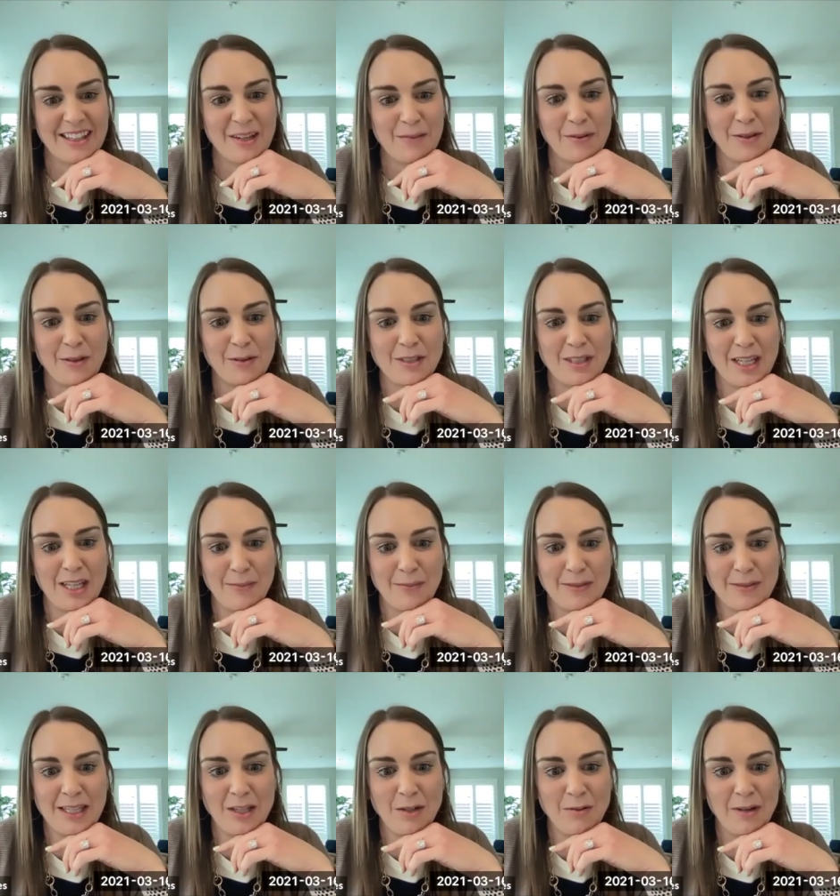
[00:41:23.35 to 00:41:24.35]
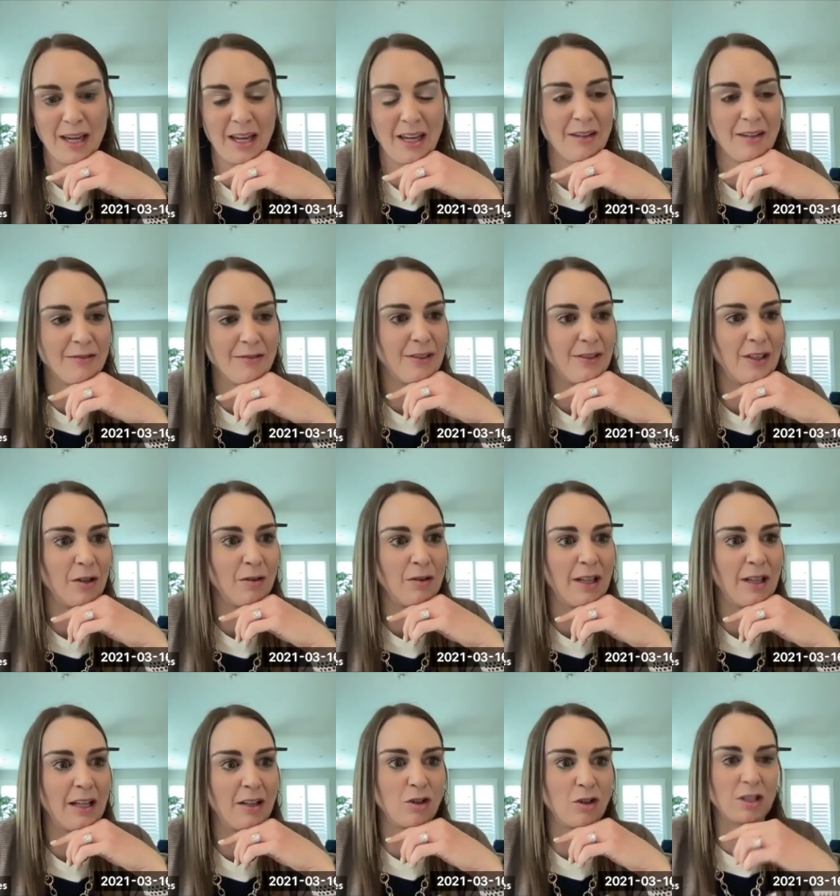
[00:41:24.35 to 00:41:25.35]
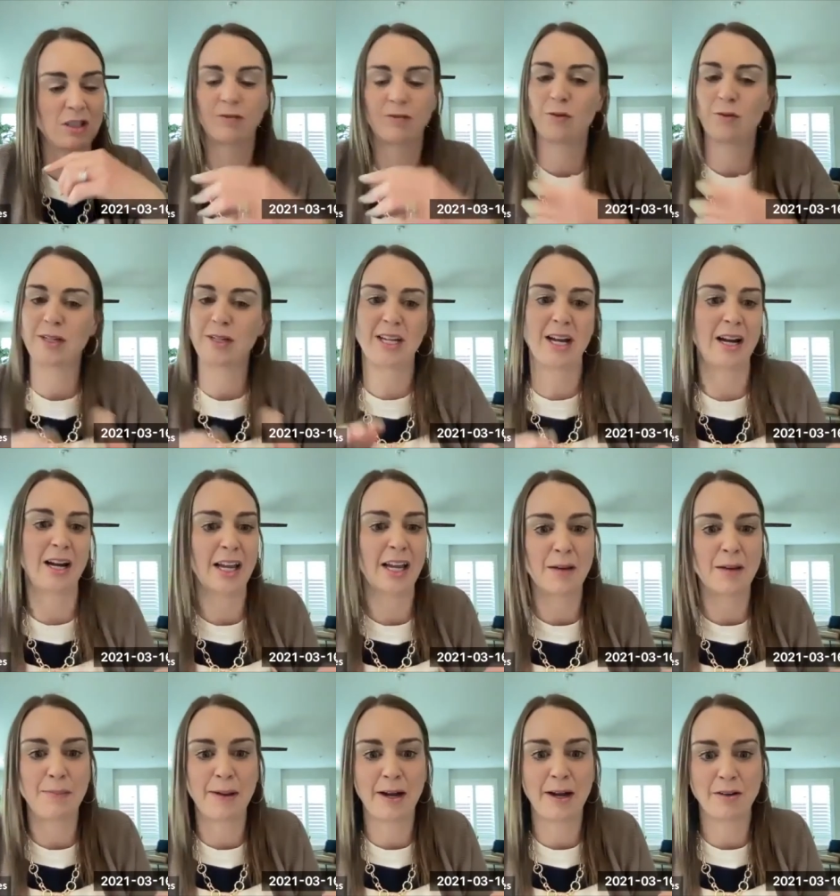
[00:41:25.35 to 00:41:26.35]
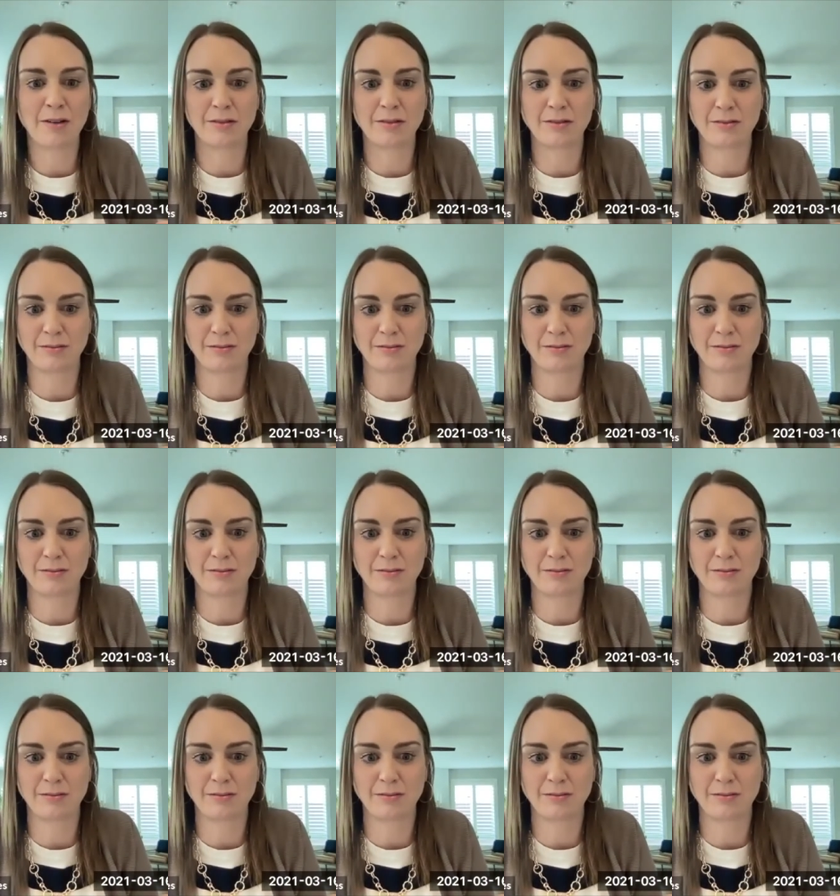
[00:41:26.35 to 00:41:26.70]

with those tips that you gave, you know, just avoid talking about